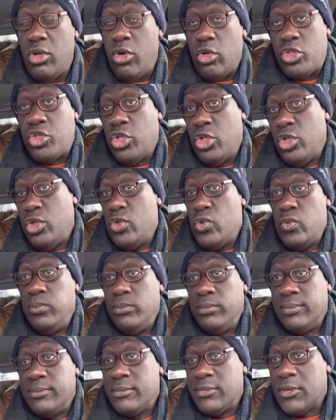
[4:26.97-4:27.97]
to
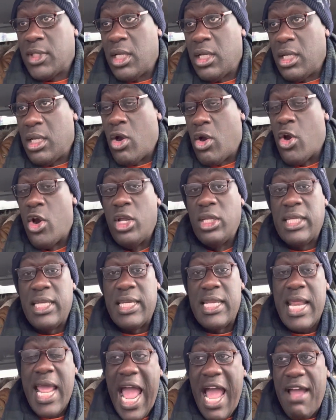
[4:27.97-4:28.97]
early in
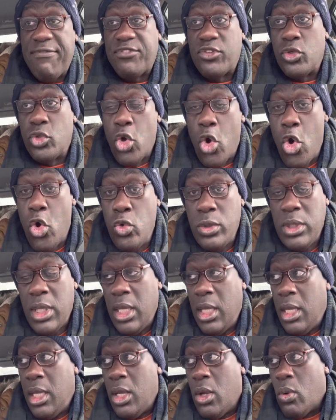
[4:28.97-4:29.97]
the afternoon.
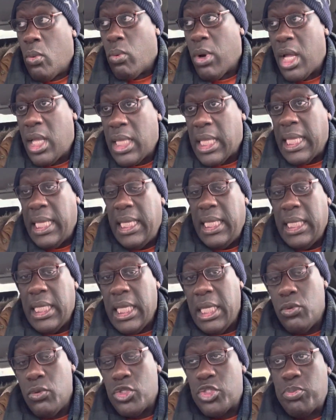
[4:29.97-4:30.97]
Well,
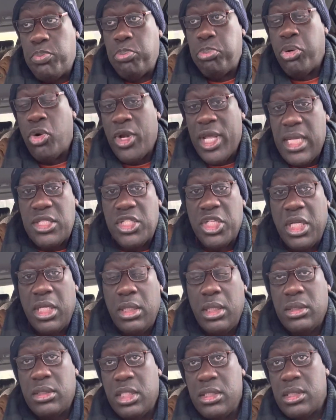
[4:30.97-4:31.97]
he was
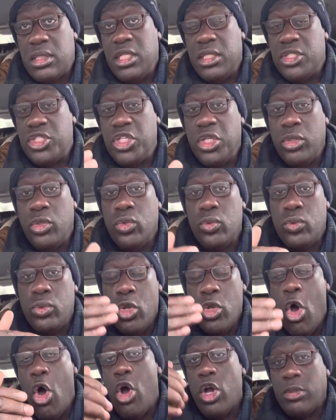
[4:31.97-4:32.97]
preaching this continued
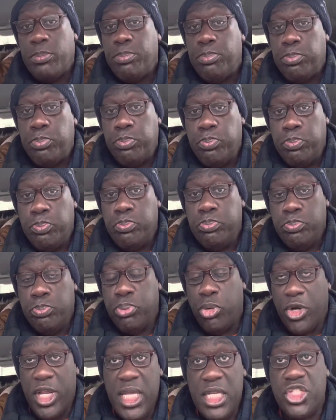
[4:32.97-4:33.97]
long
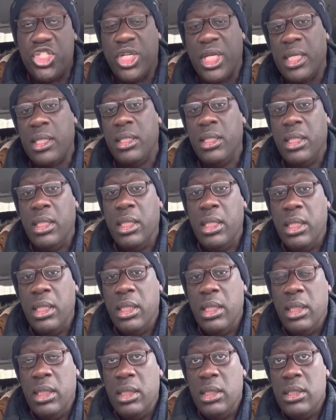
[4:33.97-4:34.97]
preaching
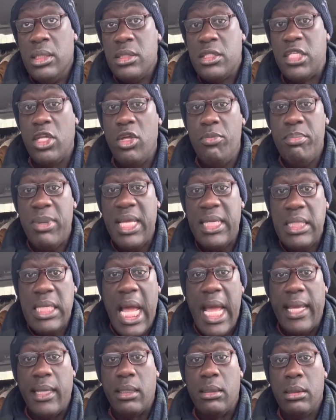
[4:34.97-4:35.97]
till
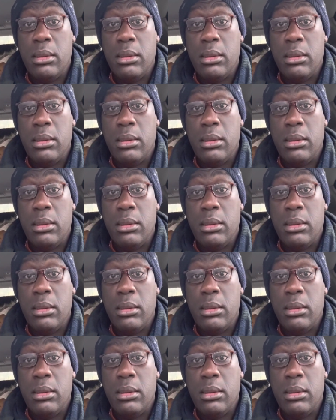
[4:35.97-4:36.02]
midnight.